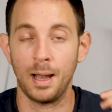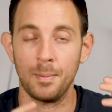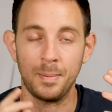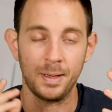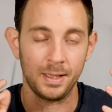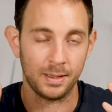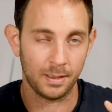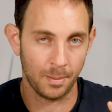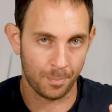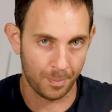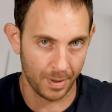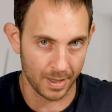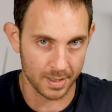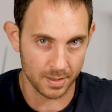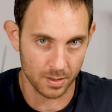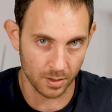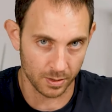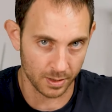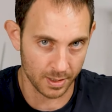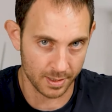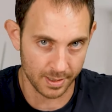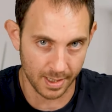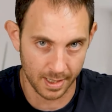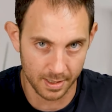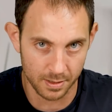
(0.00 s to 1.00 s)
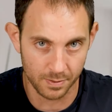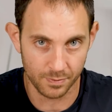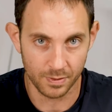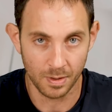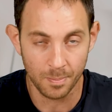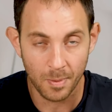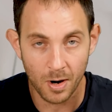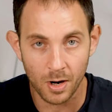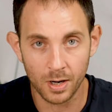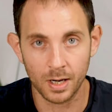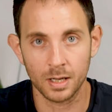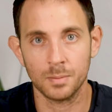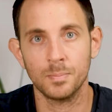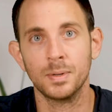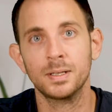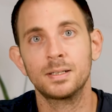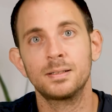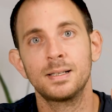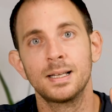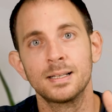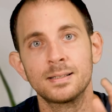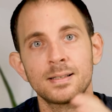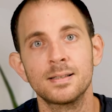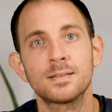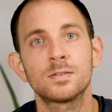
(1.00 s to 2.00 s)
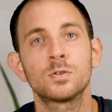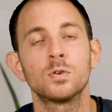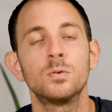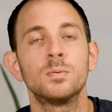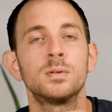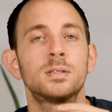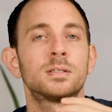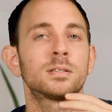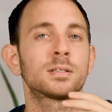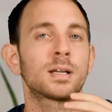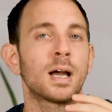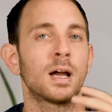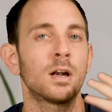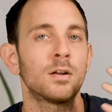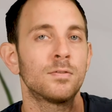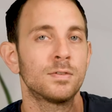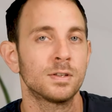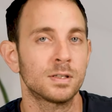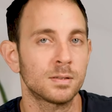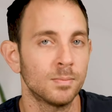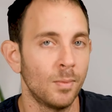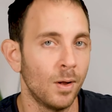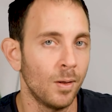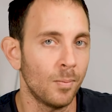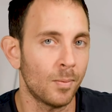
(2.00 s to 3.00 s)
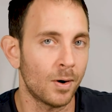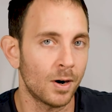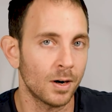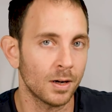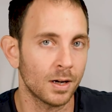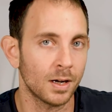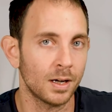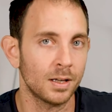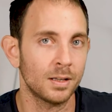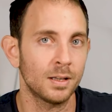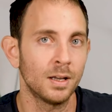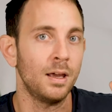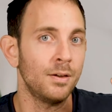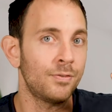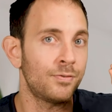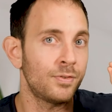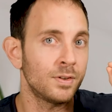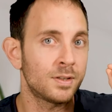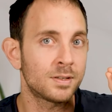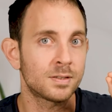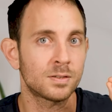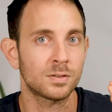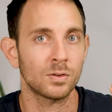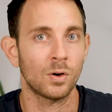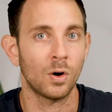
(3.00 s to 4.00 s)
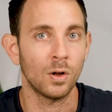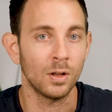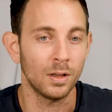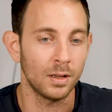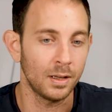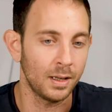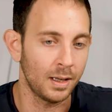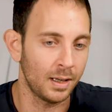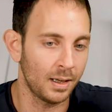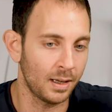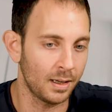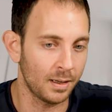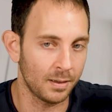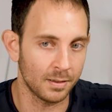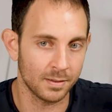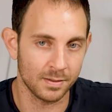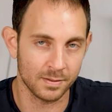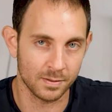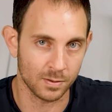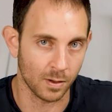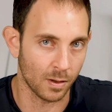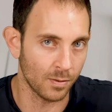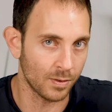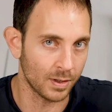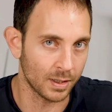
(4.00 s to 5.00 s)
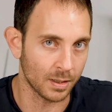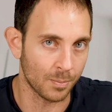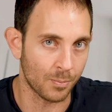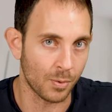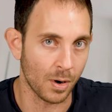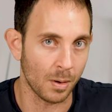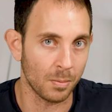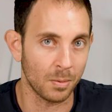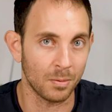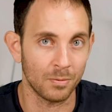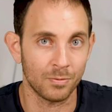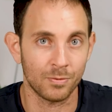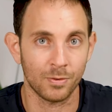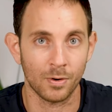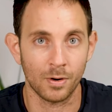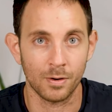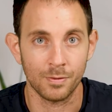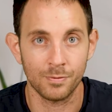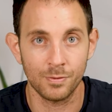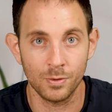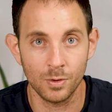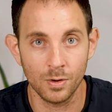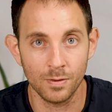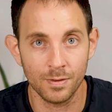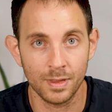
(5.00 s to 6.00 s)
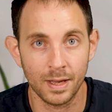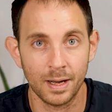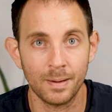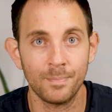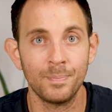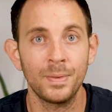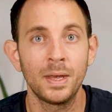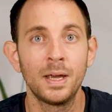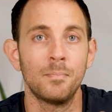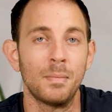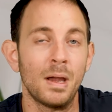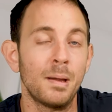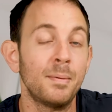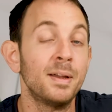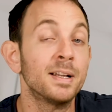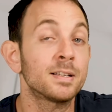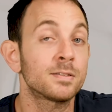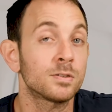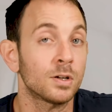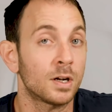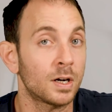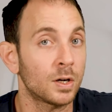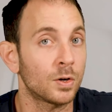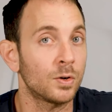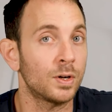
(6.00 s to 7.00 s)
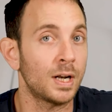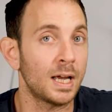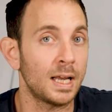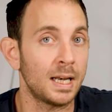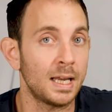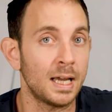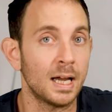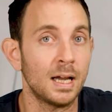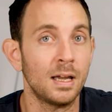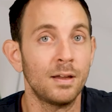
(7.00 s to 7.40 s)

I mean, depends on the size of the market, but let's assume it's kind of a small market. If it's only solving the problem for a few of them, maybe it's not a good idea.